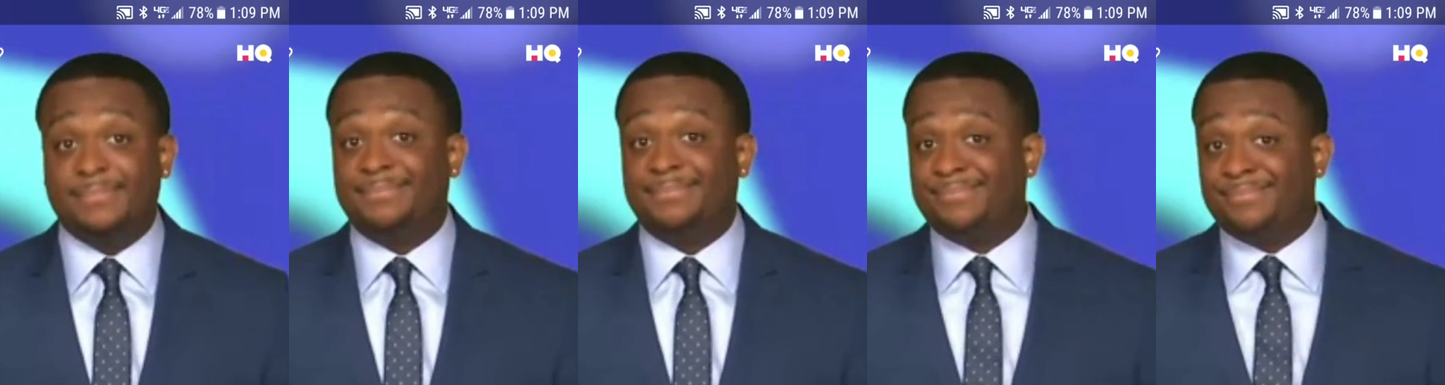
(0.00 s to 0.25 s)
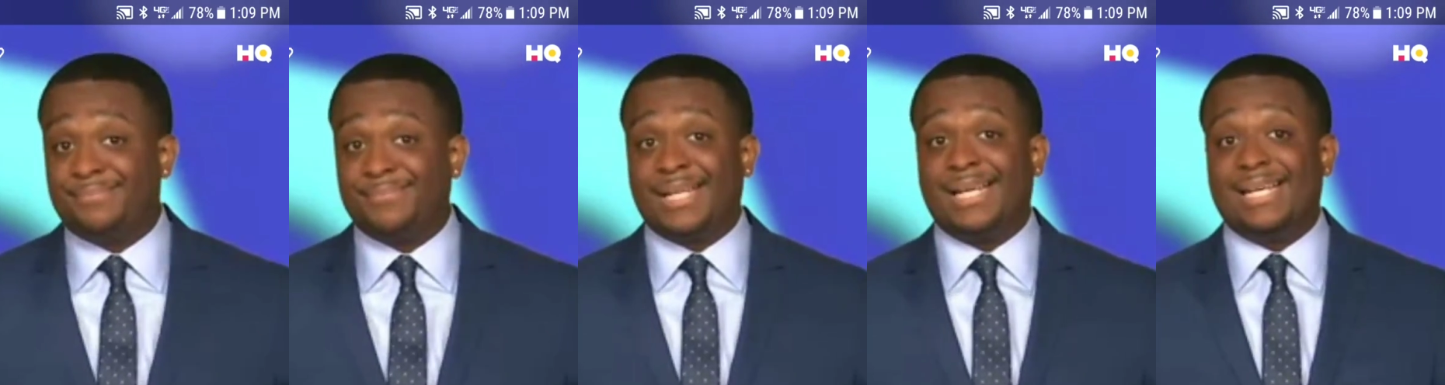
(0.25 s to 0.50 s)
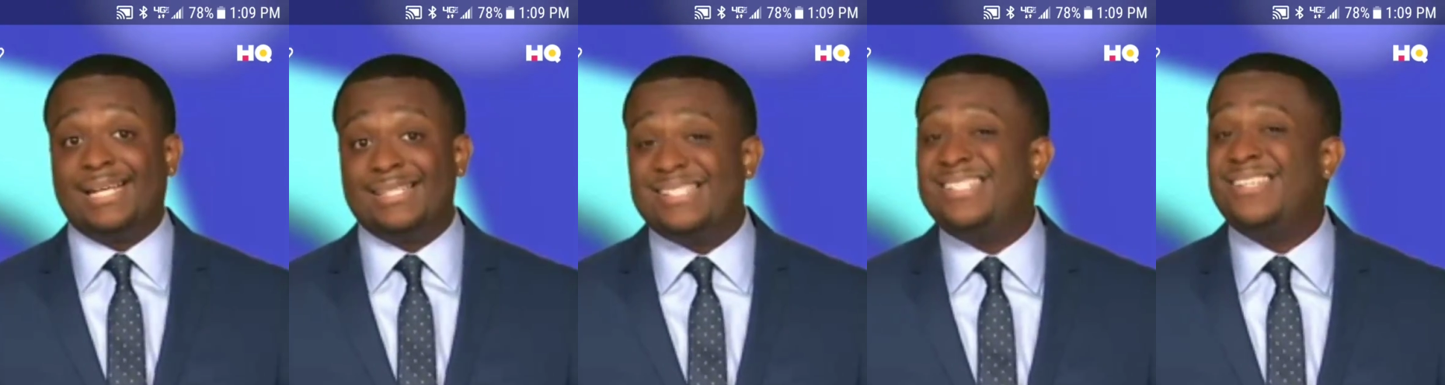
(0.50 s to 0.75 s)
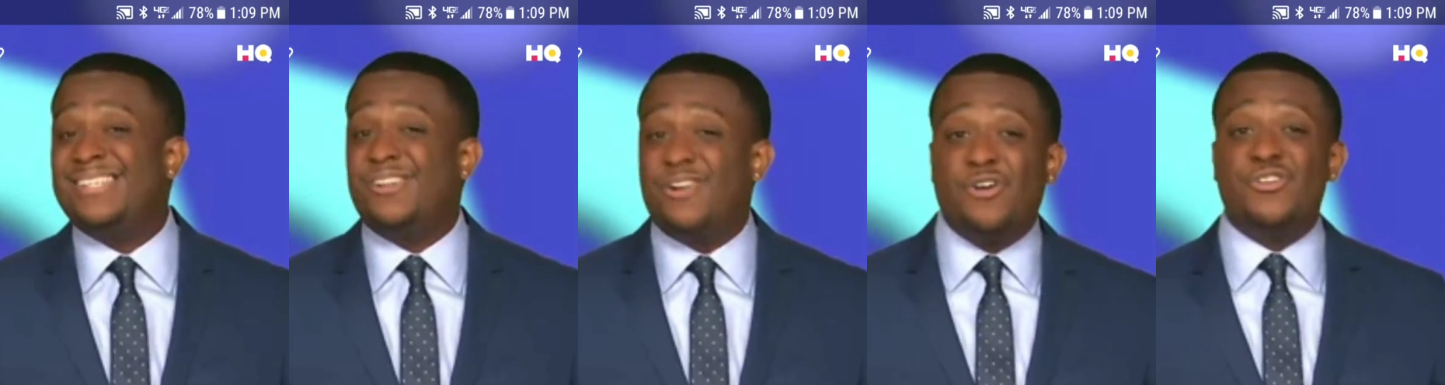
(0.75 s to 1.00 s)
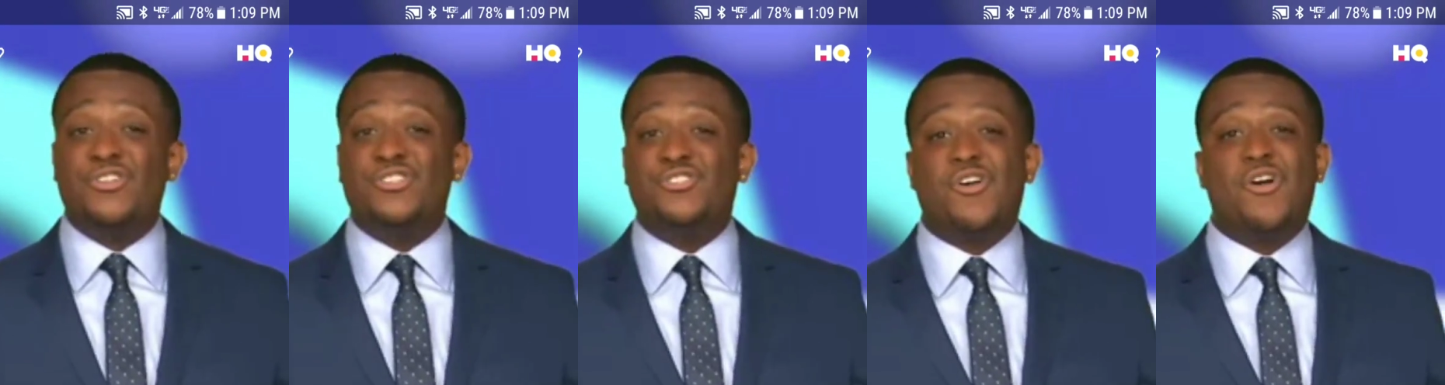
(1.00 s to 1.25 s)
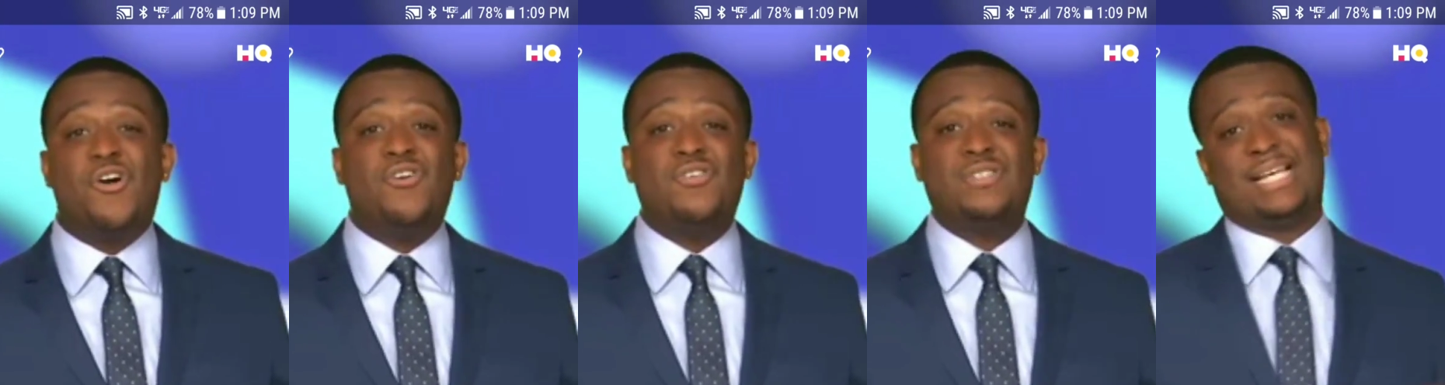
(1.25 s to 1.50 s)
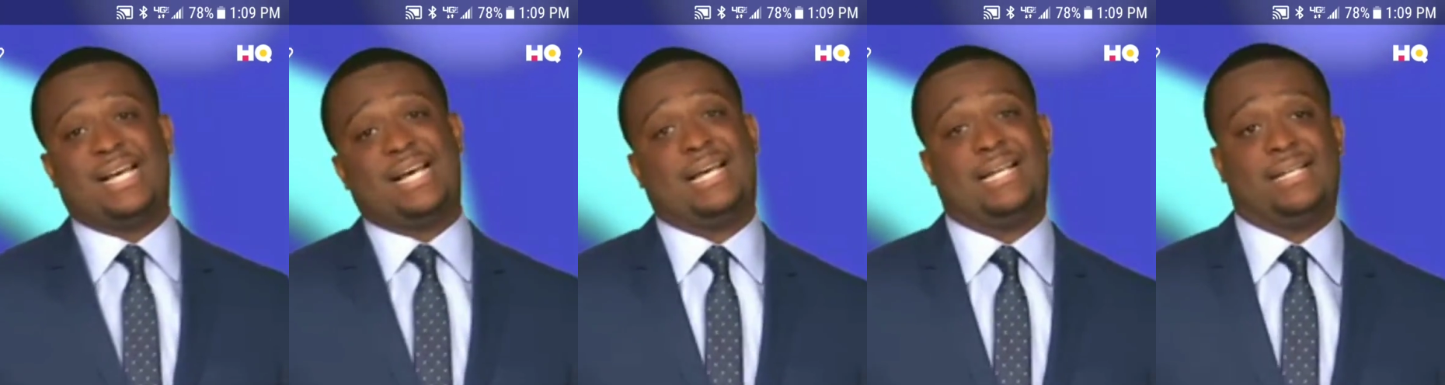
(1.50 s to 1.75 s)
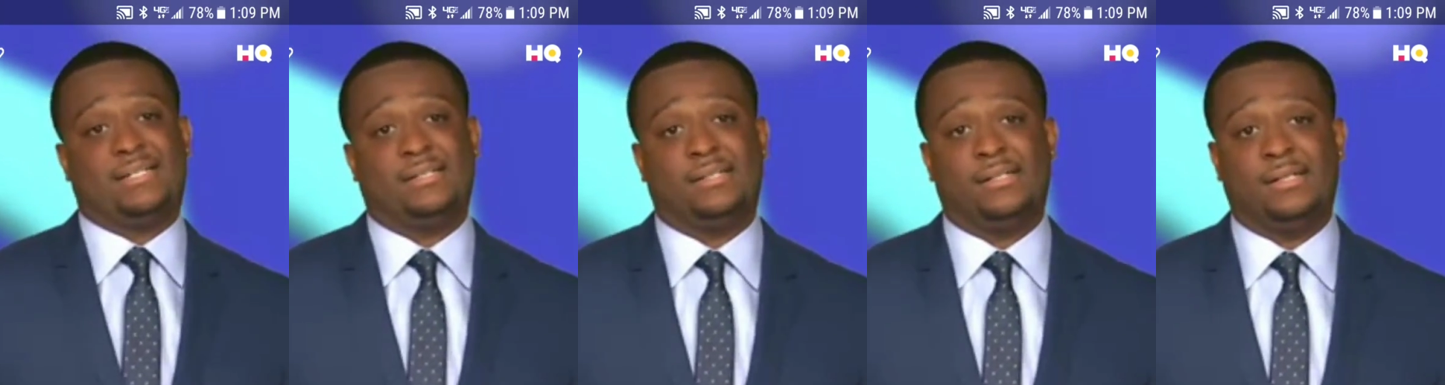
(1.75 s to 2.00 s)
but it's still on the strong
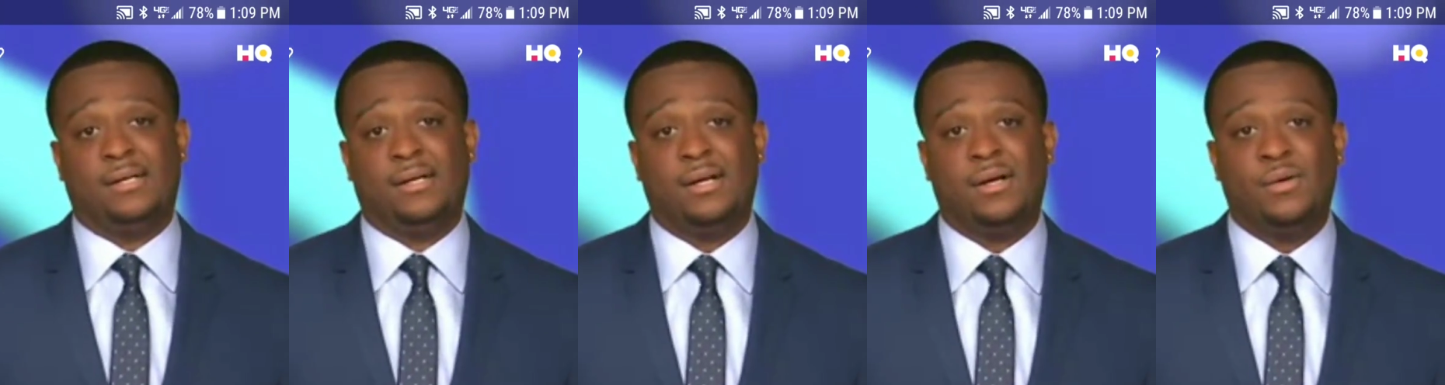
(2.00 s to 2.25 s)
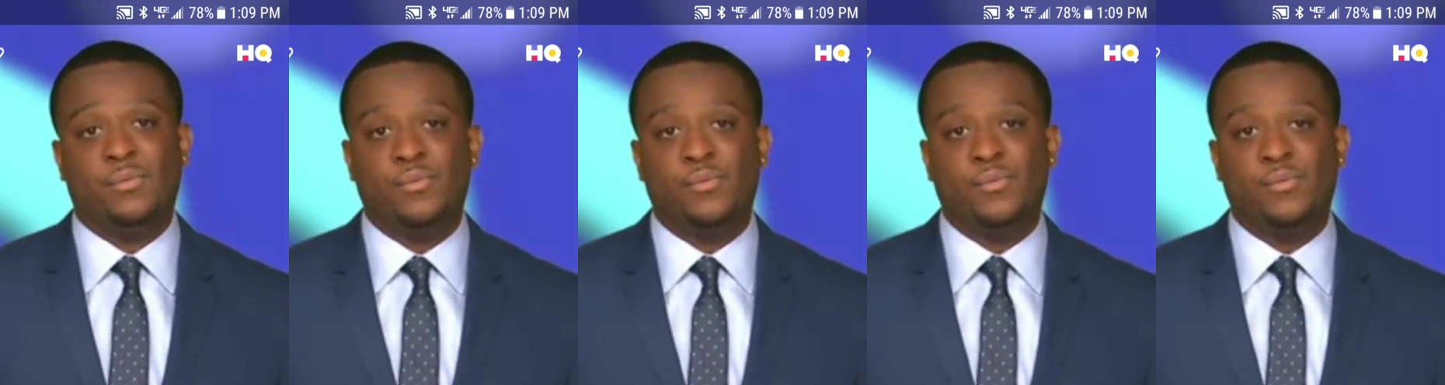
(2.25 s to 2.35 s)
side.